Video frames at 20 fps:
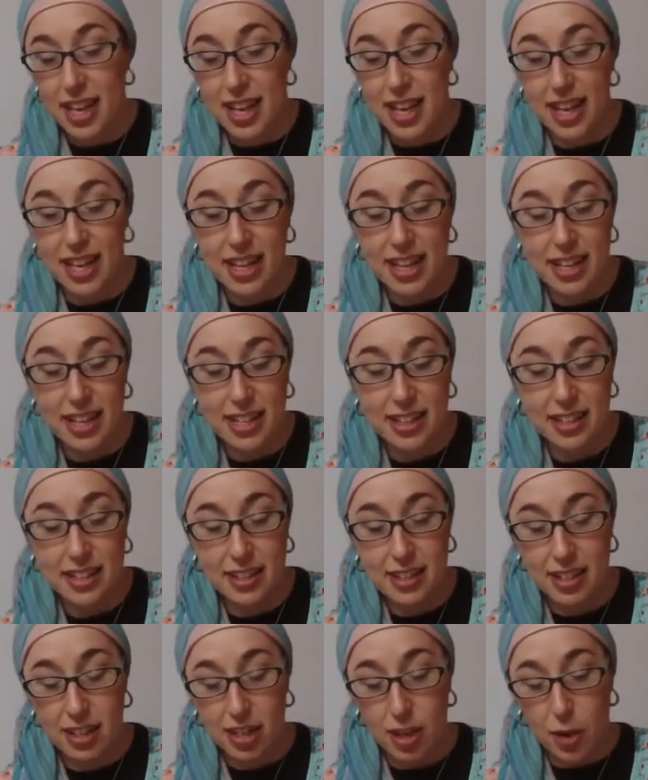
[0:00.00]
and
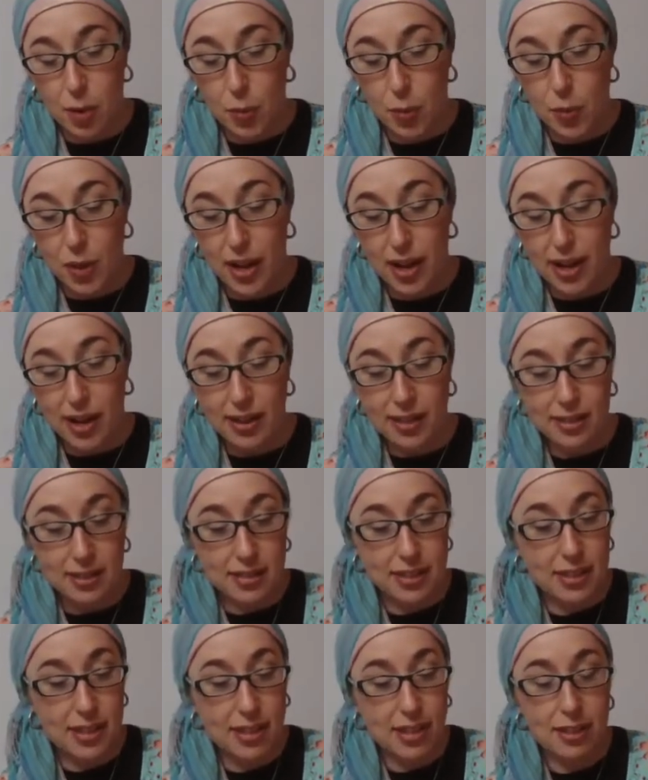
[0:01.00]
while
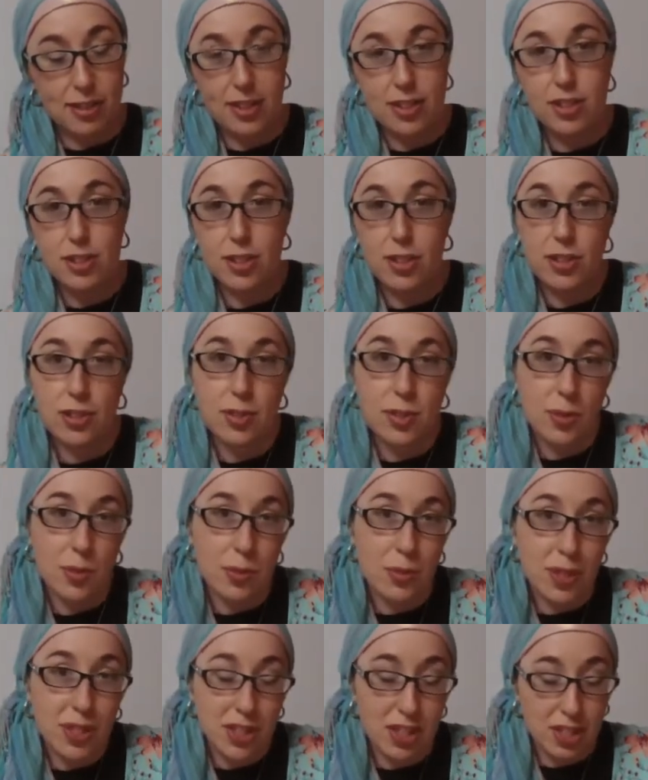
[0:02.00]
the other adult
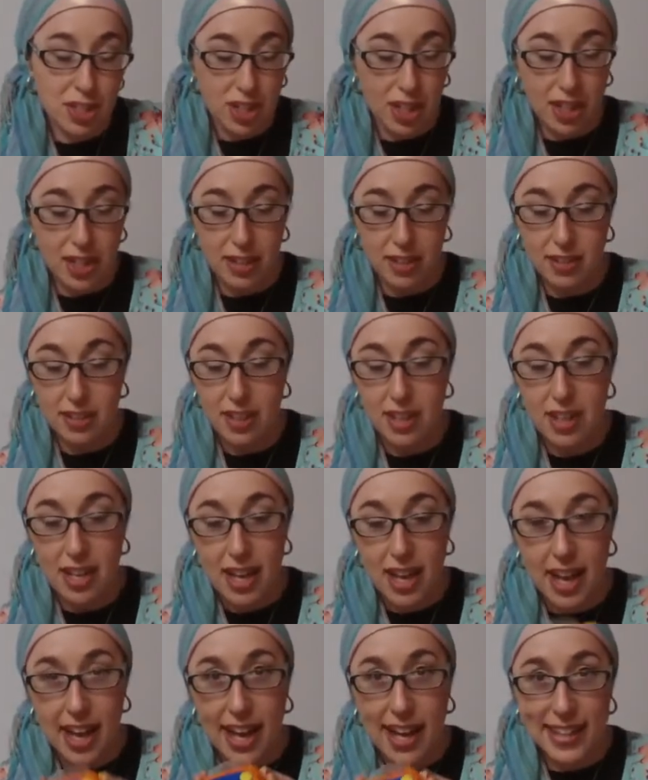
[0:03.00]
with the child
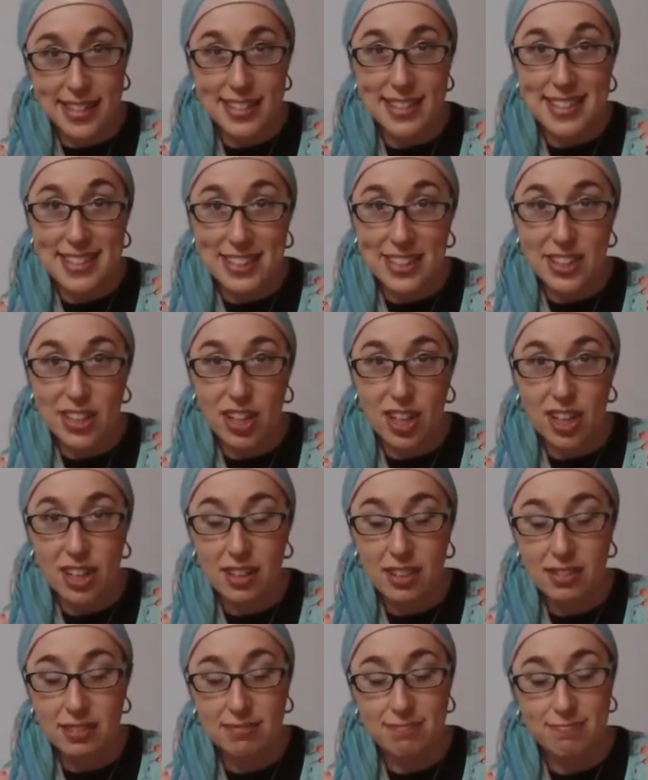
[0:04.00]
has their
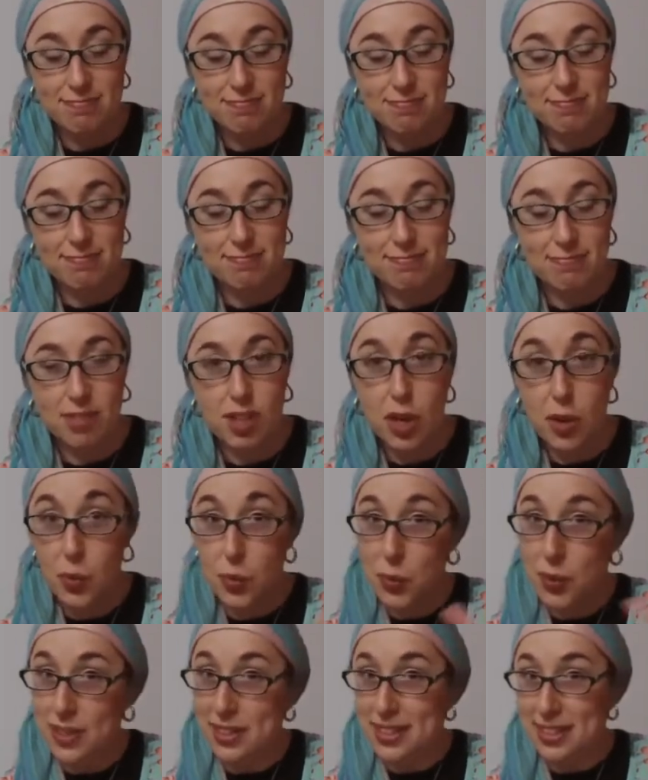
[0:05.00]
car on
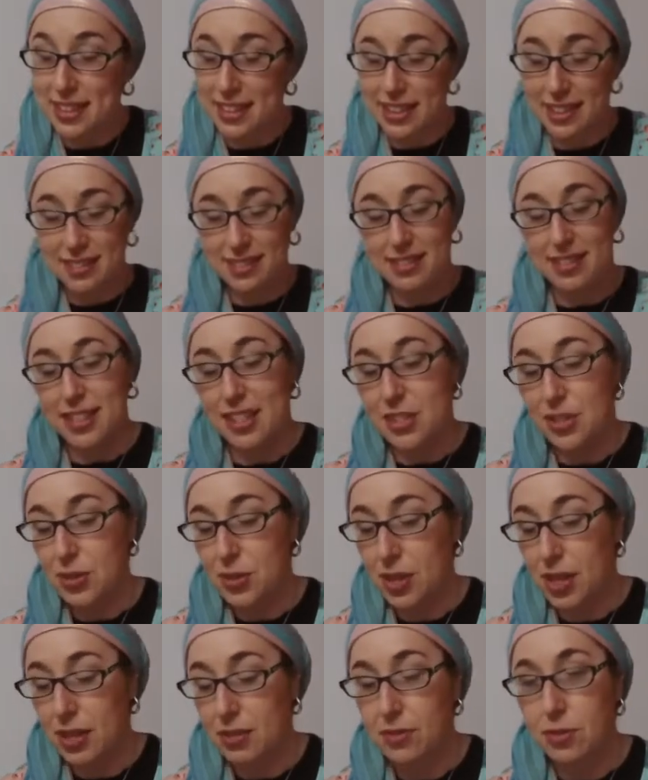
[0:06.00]
one side and you
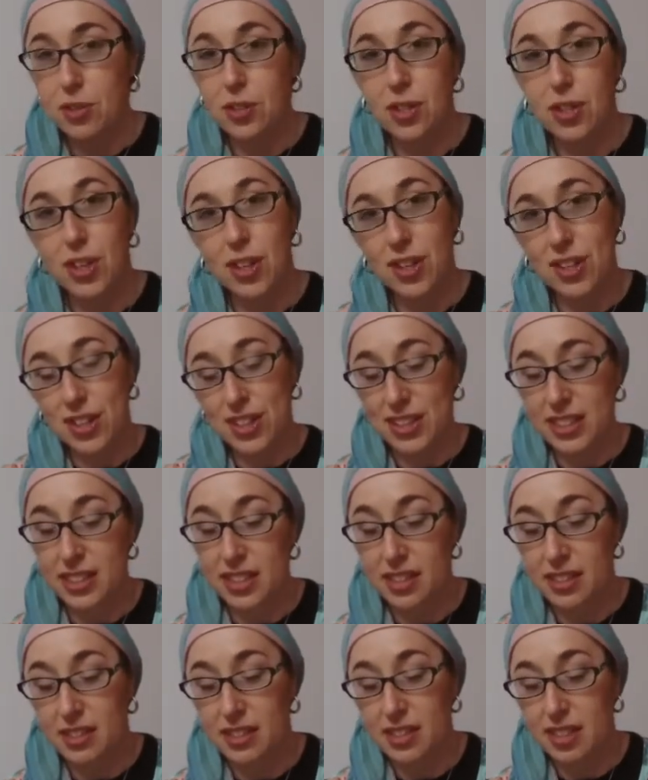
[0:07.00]
have your car on the
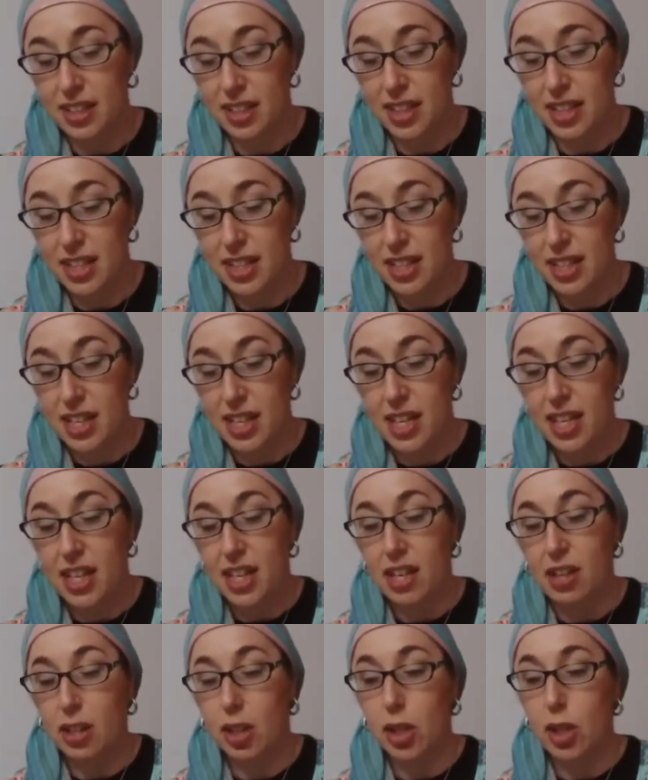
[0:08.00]
other side,
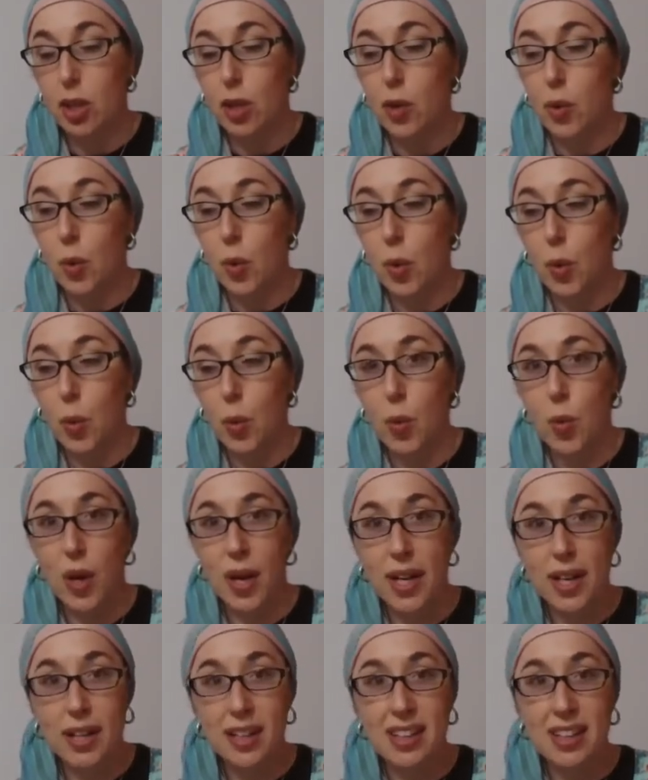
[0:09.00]
you can go
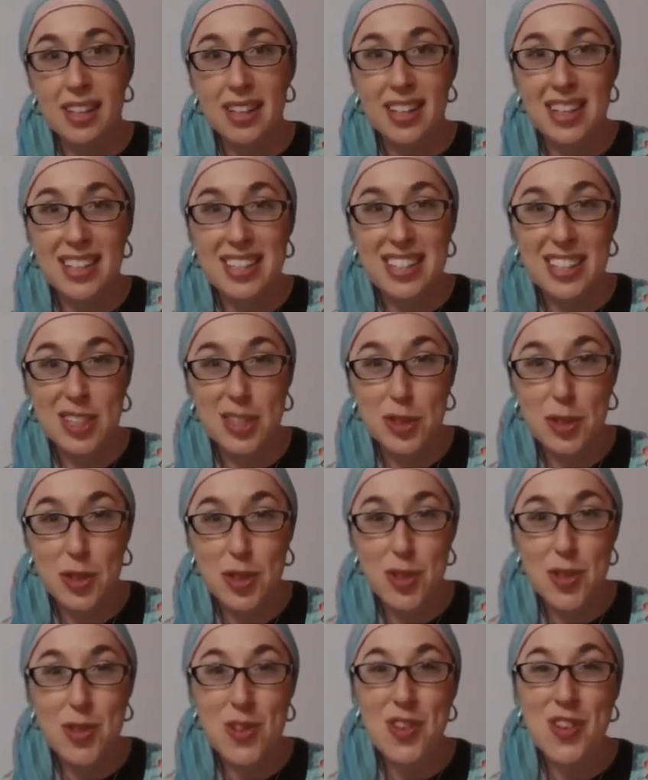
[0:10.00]
1,
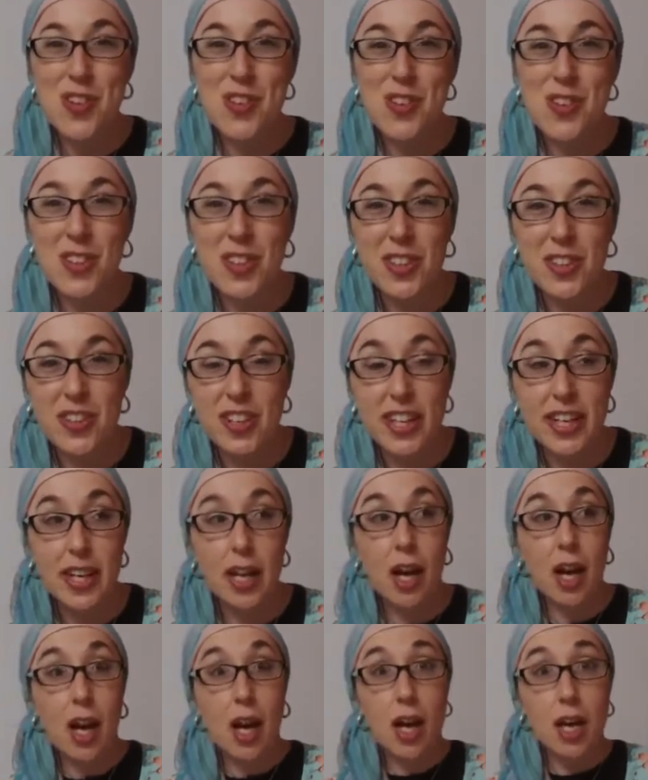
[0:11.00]
2, 3,
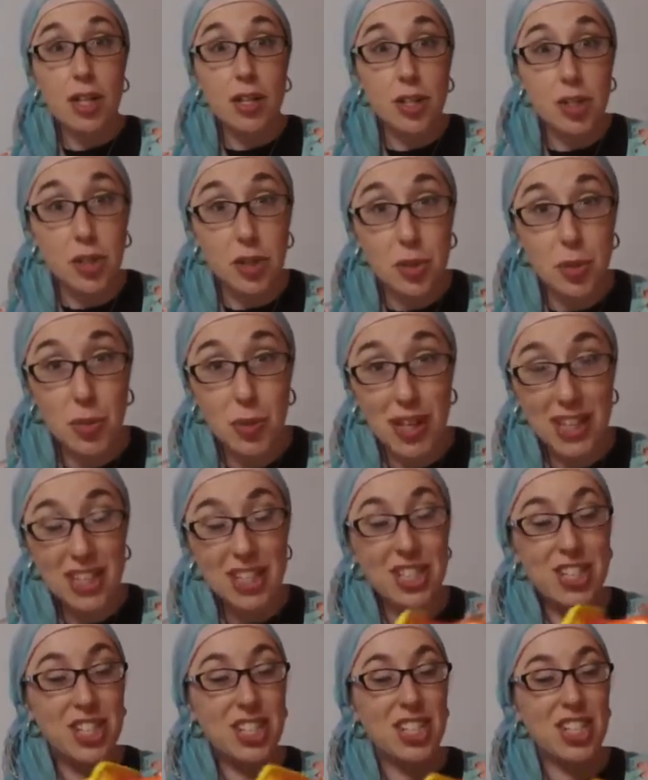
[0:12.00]

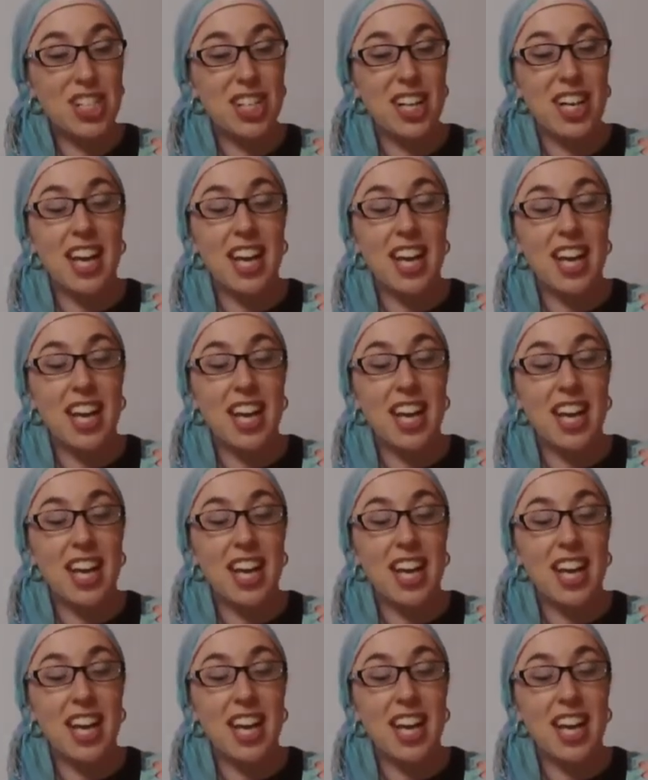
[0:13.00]
switch,